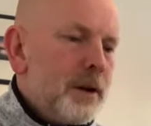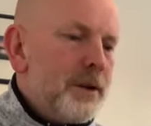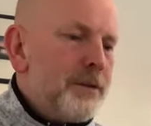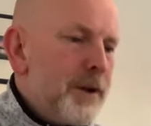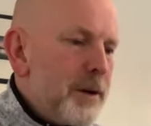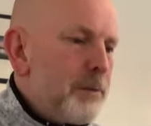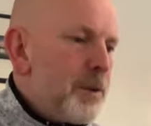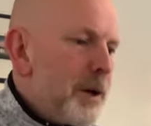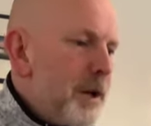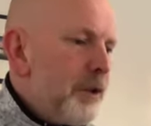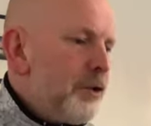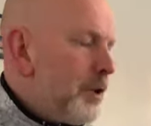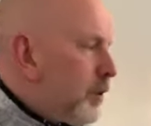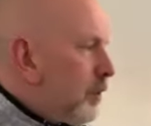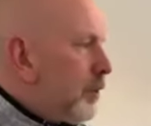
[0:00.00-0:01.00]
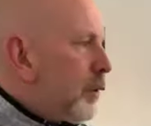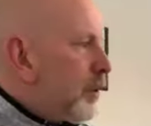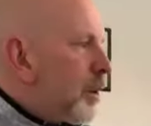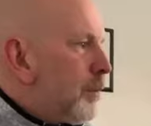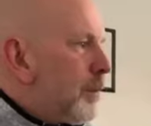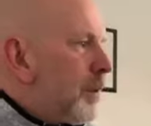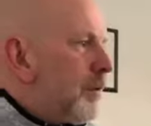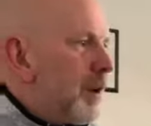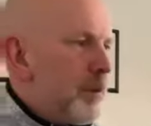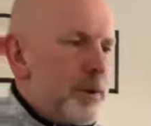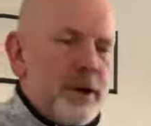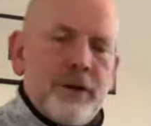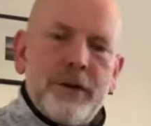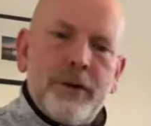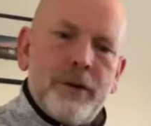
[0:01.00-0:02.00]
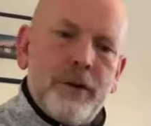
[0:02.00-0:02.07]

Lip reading: The vibration. You talk about vibrations